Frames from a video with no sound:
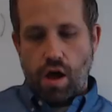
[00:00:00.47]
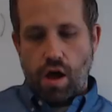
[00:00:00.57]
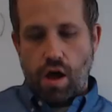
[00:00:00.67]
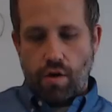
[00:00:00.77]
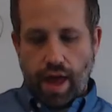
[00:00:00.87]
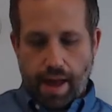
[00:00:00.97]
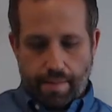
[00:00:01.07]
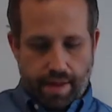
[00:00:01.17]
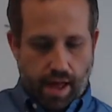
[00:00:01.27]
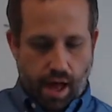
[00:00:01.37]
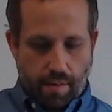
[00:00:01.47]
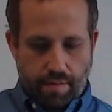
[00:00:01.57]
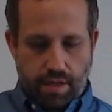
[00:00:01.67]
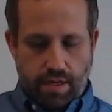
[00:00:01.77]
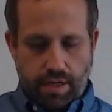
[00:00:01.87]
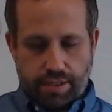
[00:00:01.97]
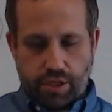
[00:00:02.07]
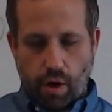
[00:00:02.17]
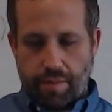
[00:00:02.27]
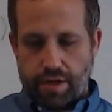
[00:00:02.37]
Okay,
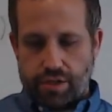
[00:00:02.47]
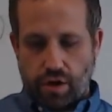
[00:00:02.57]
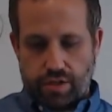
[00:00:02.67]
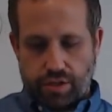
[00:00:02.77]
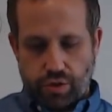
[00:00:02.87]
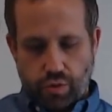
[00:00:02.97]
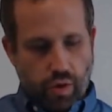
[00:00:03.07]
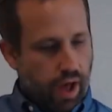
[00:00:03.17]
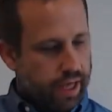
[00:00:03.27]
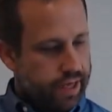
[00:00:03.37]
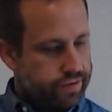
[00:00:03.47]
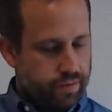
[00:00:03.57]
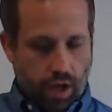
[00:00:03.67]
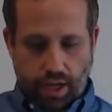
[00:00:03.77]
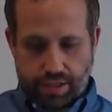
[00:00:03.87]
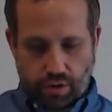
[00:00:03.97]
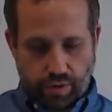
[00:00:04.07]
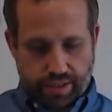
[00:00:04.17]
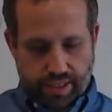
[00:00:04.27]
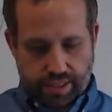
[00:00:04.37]
so I'm going to start to give some
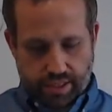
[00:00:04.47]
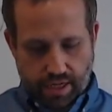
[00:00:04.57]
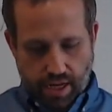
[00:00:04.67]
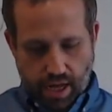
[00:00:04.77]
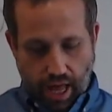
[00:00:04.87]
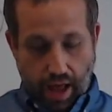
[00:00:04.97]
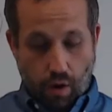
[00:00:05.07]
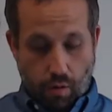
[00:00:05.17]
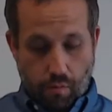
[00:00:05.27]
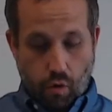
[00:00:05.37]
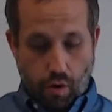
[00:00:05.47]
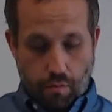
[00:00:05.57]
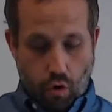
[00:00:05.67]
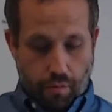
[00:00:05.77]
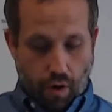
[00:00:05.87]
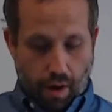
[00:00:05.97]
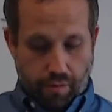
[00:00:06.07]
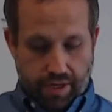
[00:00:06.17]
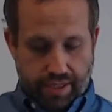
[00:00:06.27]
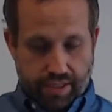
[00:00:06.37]
consequences or more
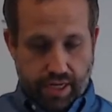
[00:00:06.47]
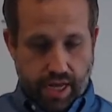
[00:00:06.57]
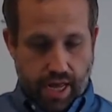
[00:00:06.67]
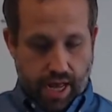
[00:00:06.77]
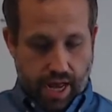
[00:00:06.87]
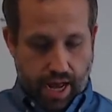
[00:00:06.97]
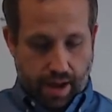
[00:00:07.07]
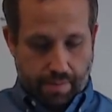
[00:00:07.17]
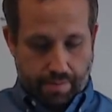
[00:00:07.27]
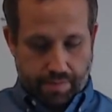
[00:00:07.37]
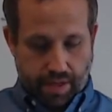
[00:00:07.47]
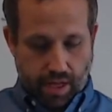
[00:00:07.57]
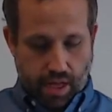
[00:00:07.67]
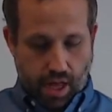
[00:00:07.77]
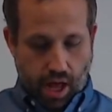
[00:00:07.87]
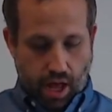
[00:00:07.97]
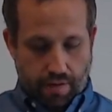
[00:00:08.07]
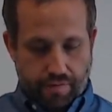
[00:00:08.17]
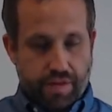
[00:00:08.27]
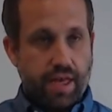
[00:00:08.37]
properties of
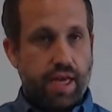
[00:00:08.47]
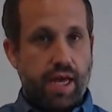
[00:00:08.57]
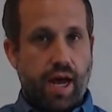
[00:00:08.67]
the